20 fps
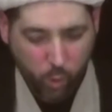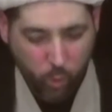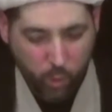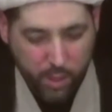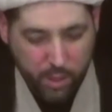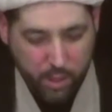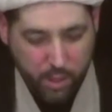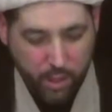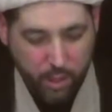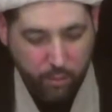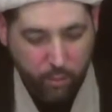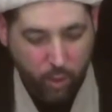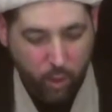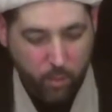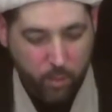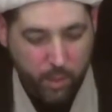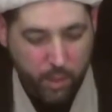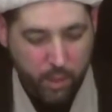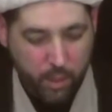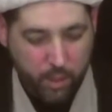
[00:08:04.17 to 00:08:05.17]
we see
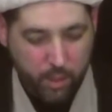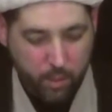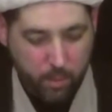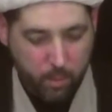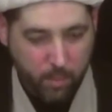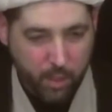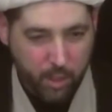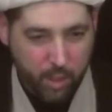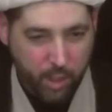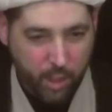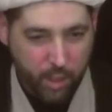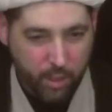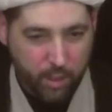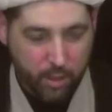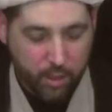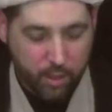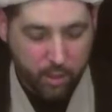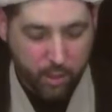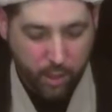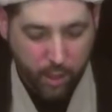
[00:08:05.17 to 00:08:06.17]
from these
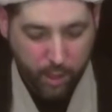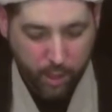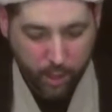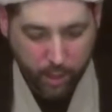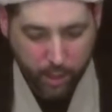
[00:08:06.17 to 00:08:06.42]
Majalis.